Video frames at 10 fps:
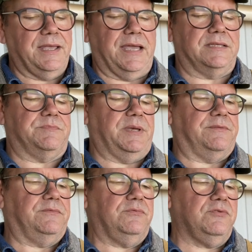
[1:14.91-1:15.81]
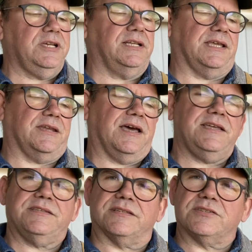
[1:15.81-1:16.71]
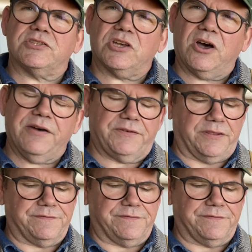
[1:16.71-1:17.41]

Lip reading: has been really nice and soft.